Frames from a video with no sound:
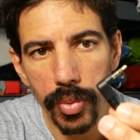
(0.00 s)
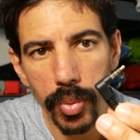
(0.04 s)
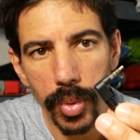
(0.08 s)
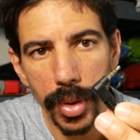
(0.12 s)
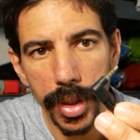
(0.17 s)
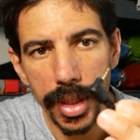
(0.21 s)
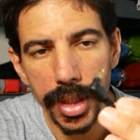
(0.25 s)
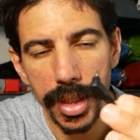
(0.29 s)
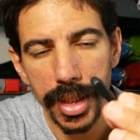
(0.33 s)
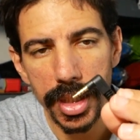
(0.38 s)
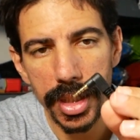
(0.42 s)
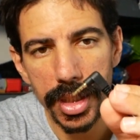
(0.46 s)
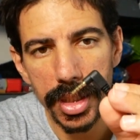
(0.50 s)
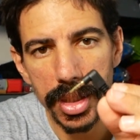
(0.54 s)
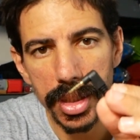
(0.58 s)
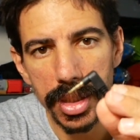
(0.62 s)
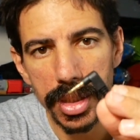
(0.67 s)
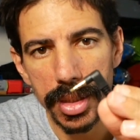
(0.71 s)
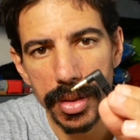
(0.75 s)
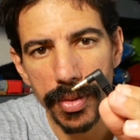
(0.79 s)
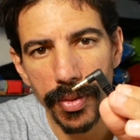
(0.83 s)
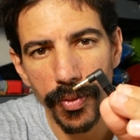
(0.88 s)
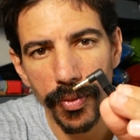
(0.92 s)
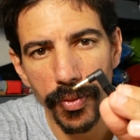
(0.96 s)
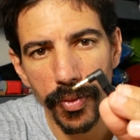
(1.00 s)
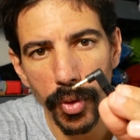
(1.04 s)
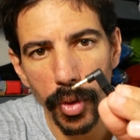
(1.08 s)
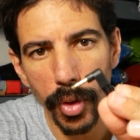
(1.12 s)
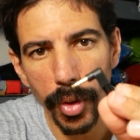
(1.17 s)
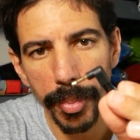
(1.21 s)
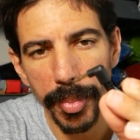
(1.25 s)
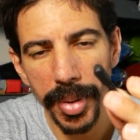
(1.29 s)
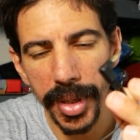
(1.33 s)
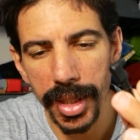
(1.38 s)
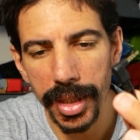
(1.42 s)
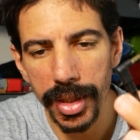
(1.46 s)
one of these
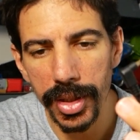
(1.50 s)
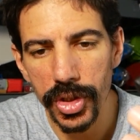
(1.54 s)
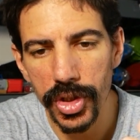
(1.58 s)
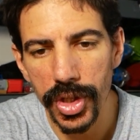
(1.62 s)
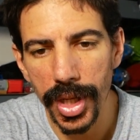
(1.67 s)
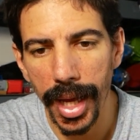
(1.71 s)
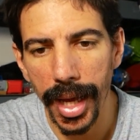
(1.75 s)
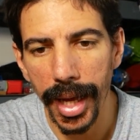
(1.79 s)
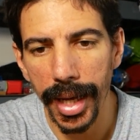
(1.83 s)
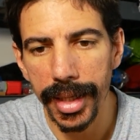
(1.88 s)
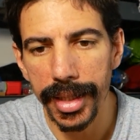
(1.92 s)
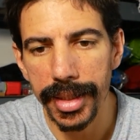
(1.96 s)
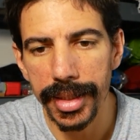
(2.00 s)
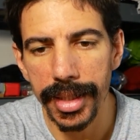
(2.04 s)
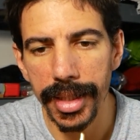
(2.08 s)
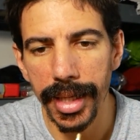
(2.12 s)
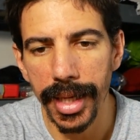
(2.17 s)
four pin jacks,